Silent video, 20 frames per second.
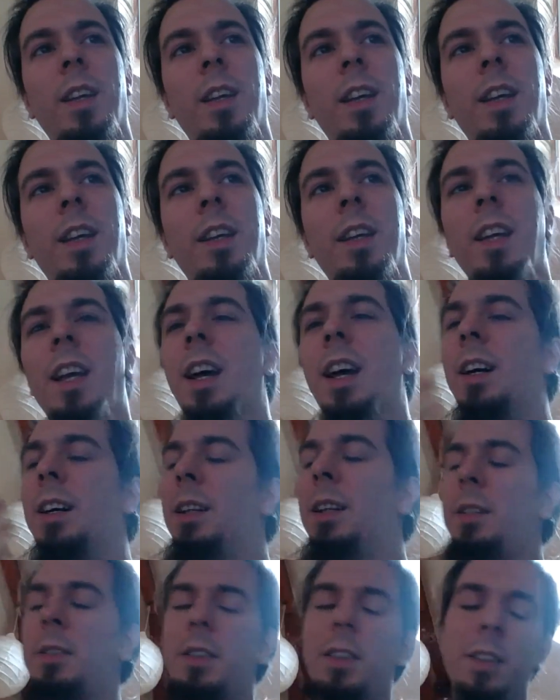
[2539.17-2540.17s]
And
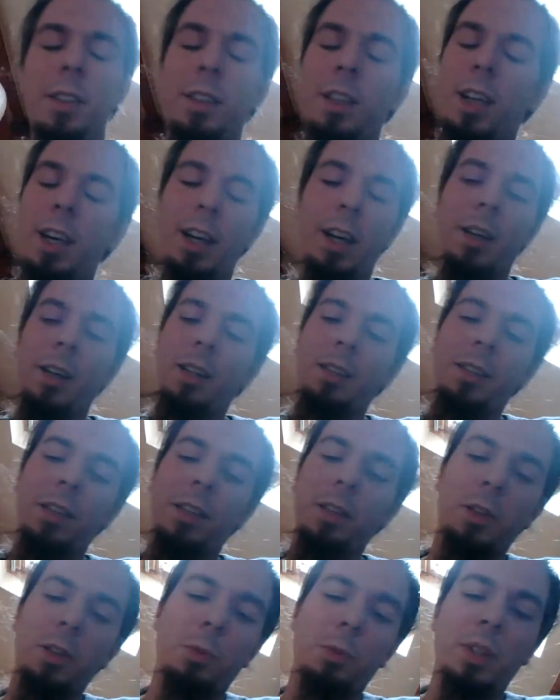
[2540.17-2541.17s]
yeah, I
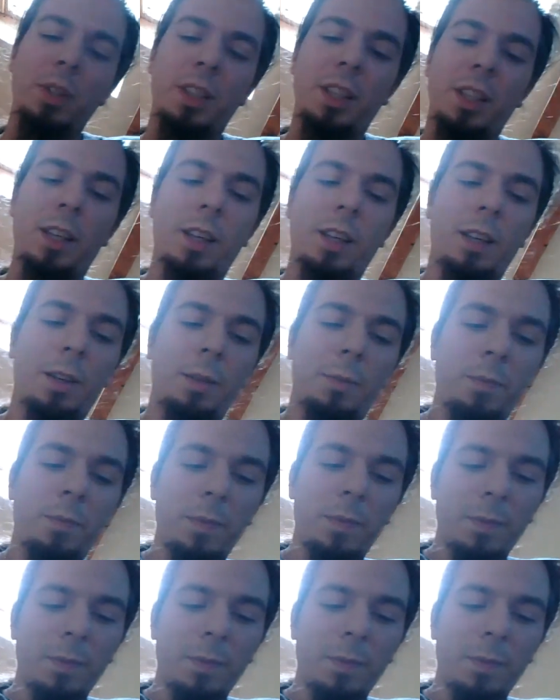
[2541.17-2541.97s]
think this was a